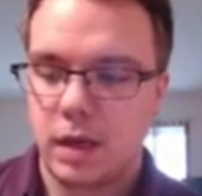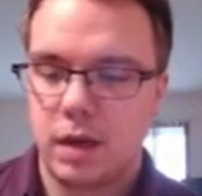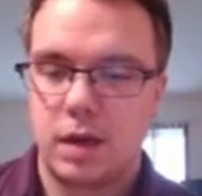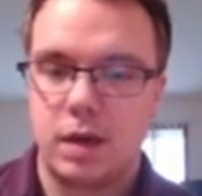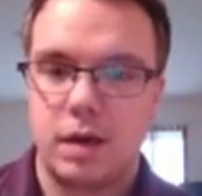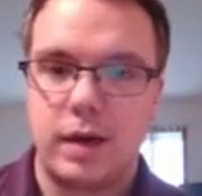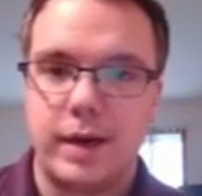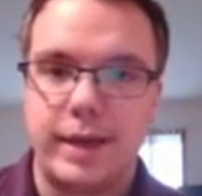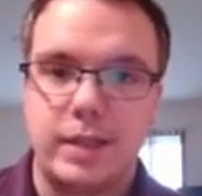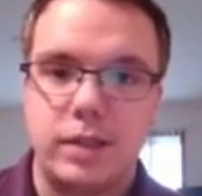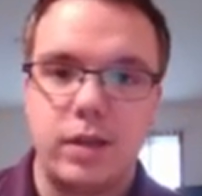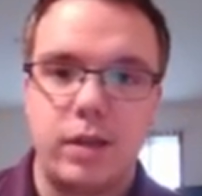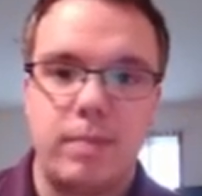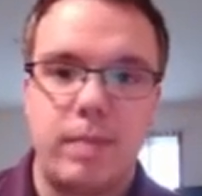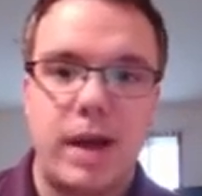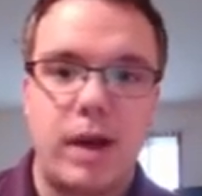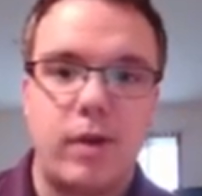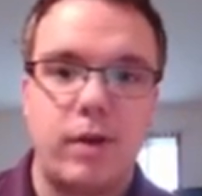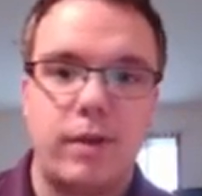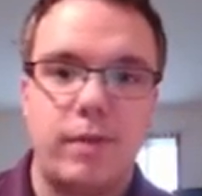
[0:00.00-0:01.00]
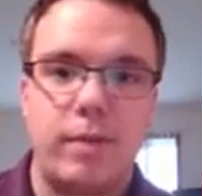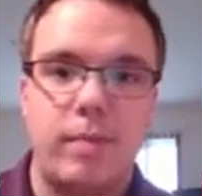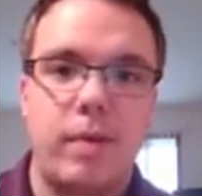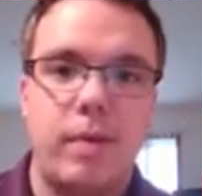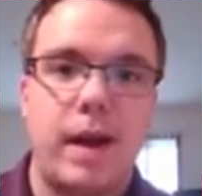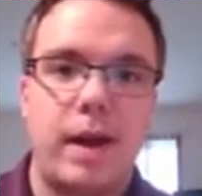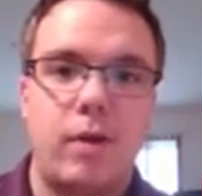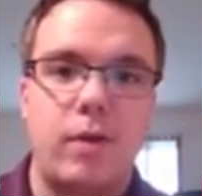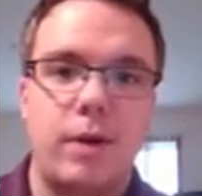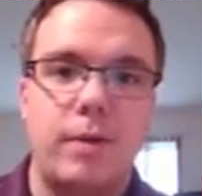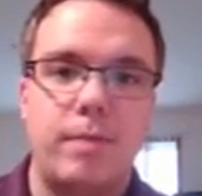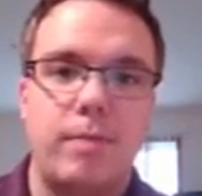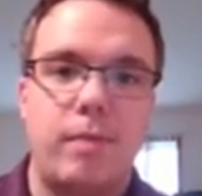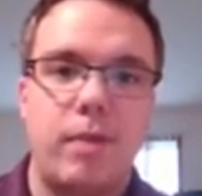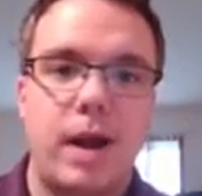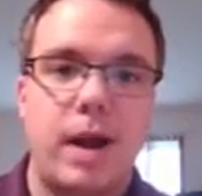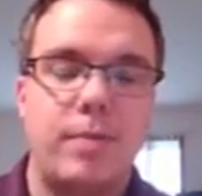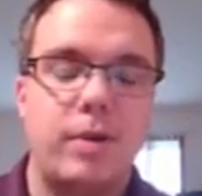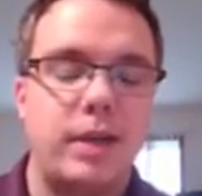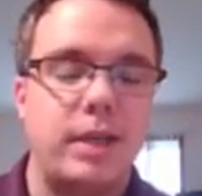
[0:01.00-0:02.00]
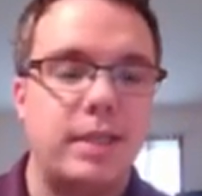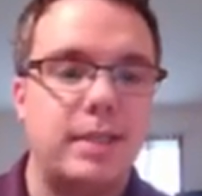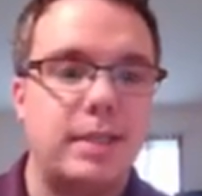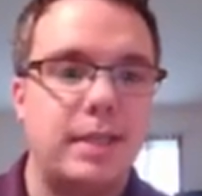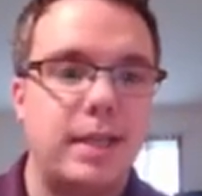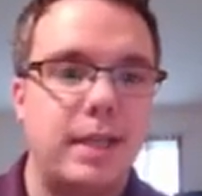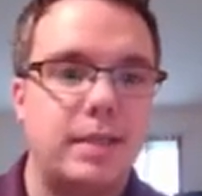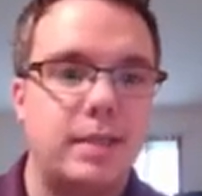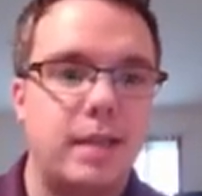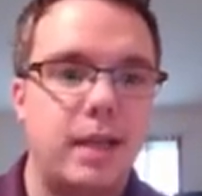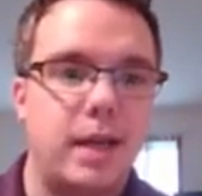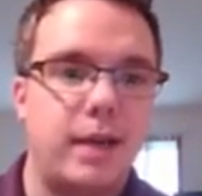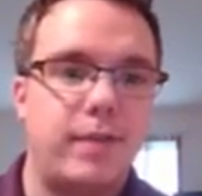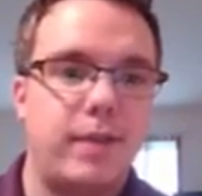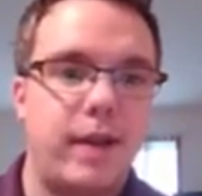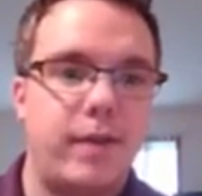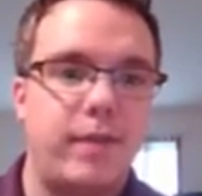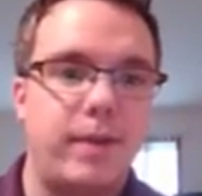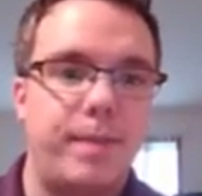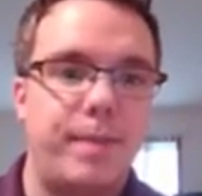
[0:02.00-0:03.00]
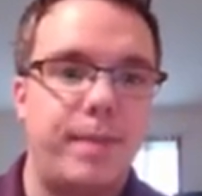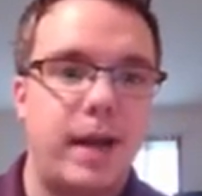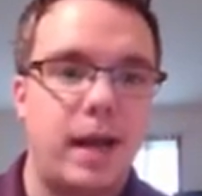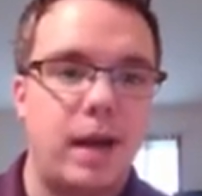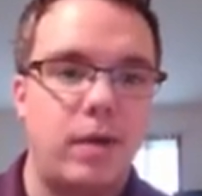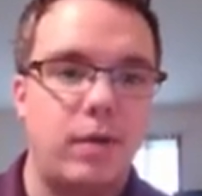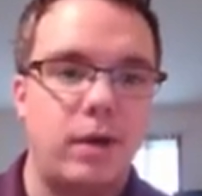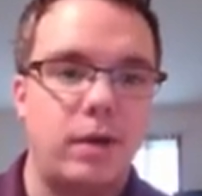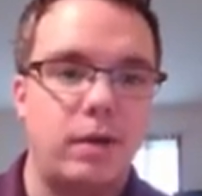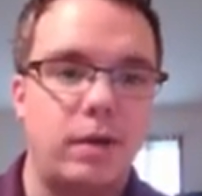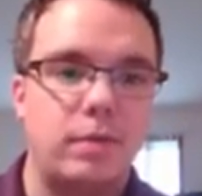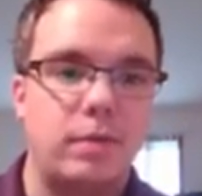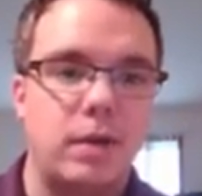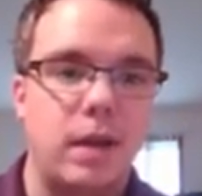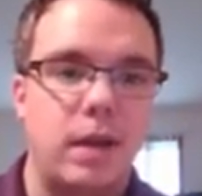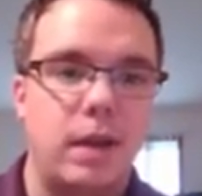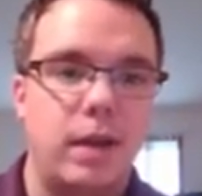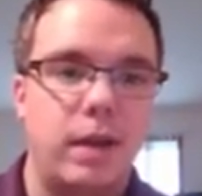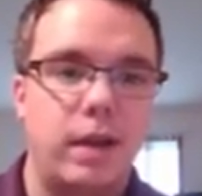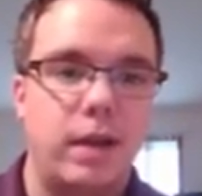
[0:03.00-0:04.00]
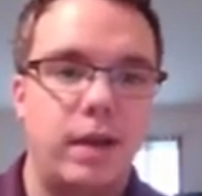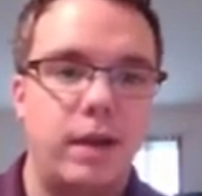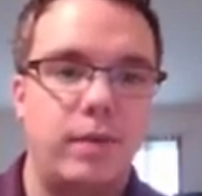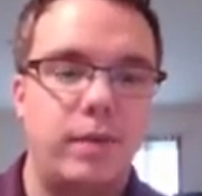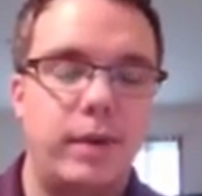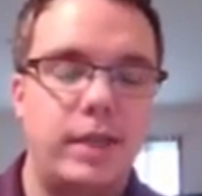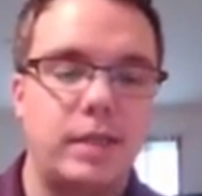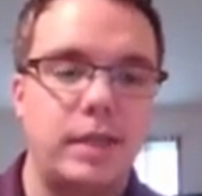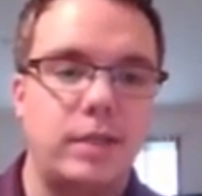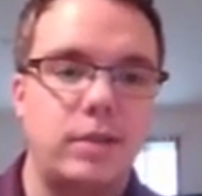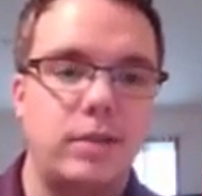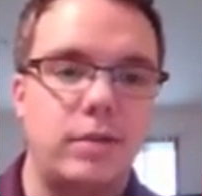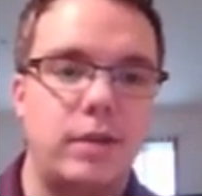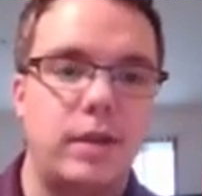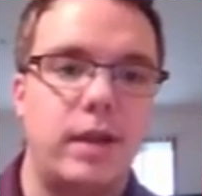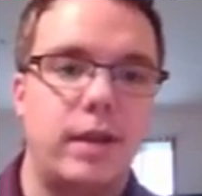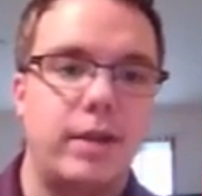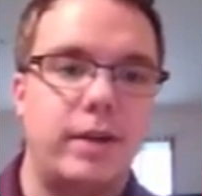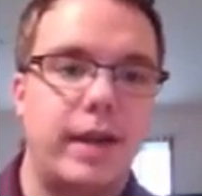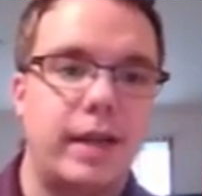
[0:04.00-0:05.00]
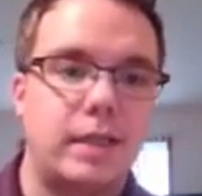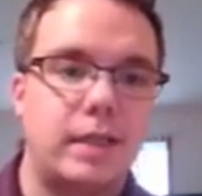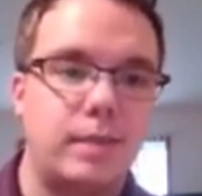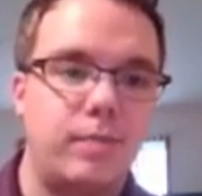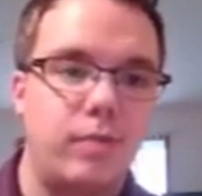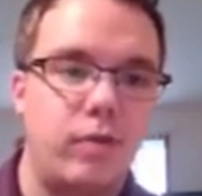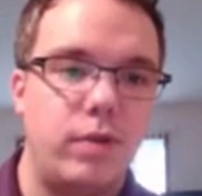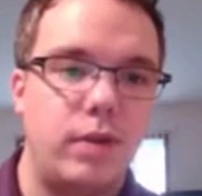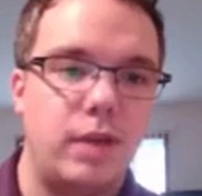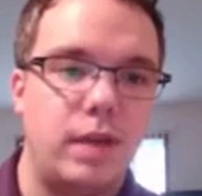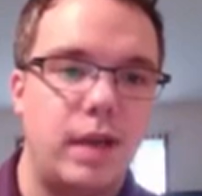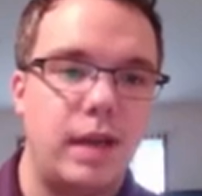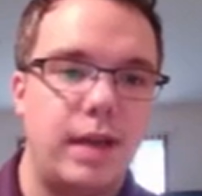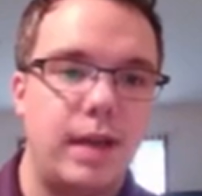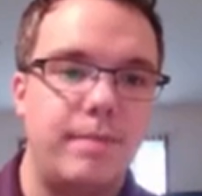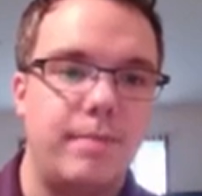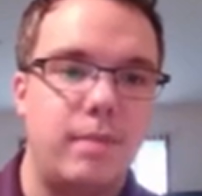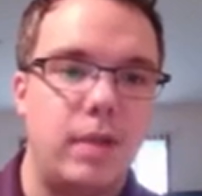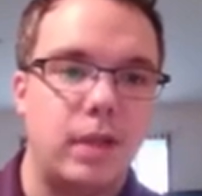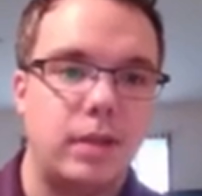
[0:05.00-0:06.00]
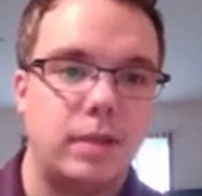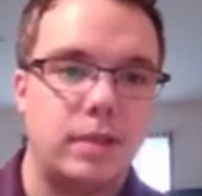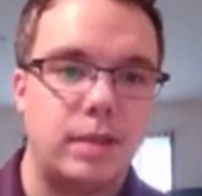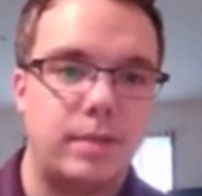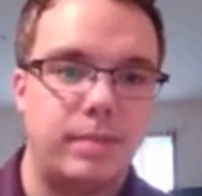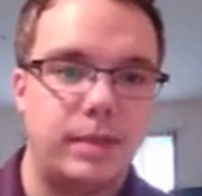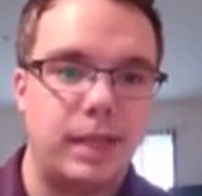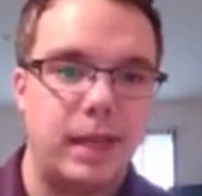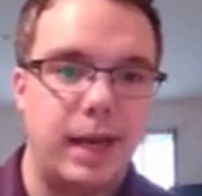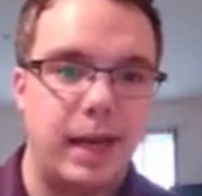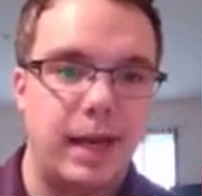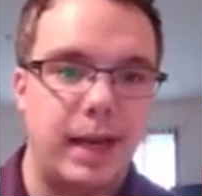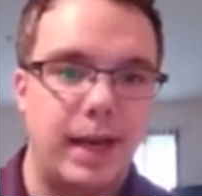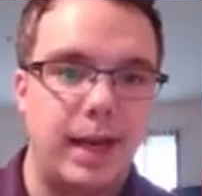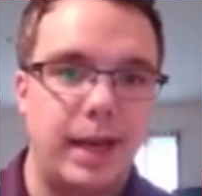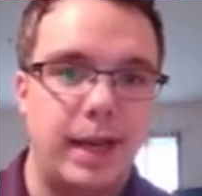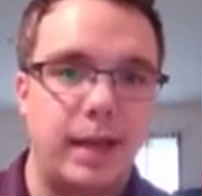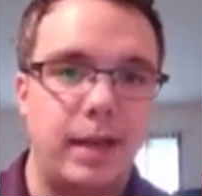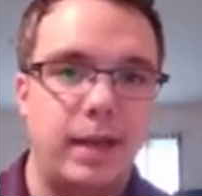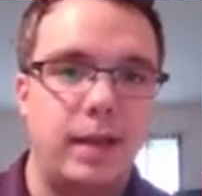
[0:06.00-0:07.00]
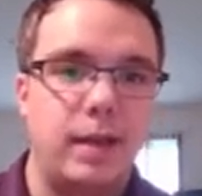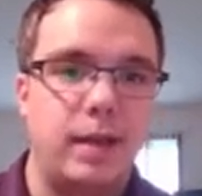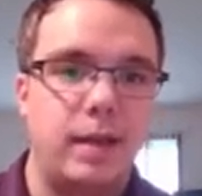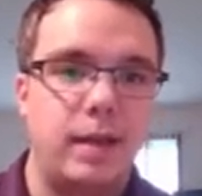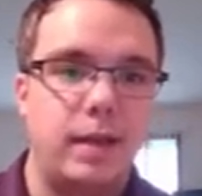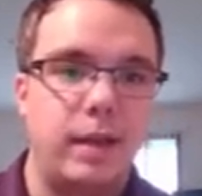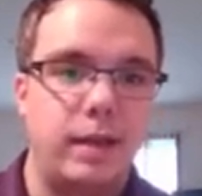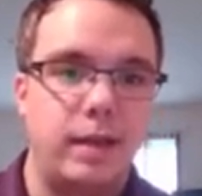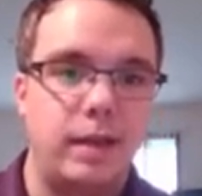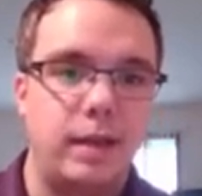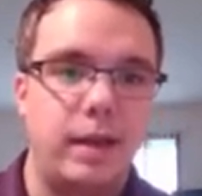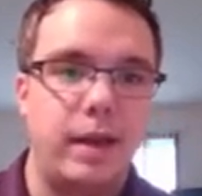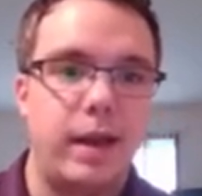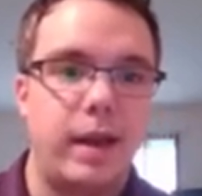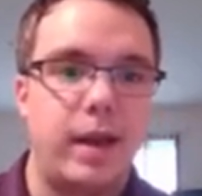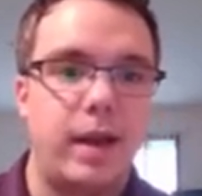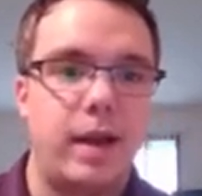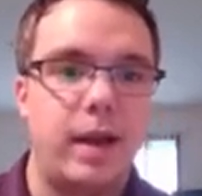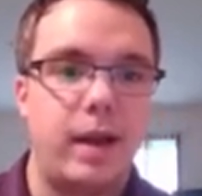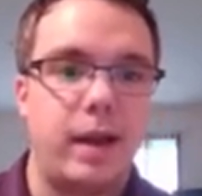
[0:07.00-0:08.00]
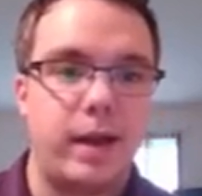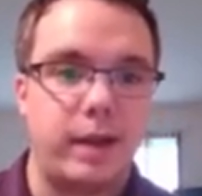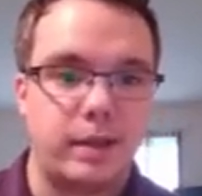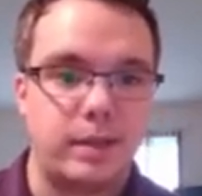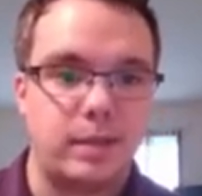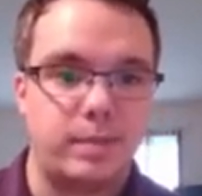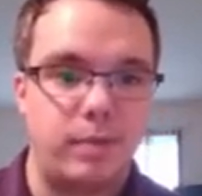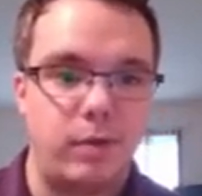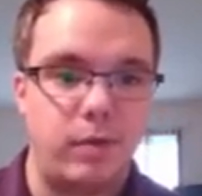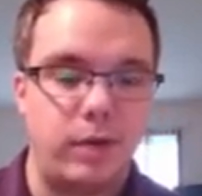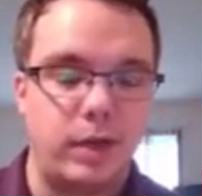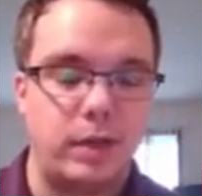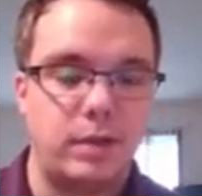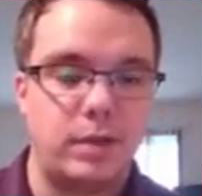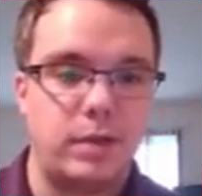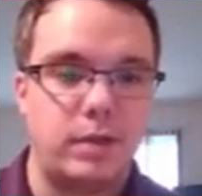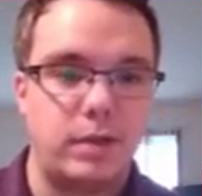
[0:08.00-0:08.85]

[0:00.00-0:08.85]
All right, so the power of a power property states that if I have a power and I raise it to another exponent, I multiply the exponent.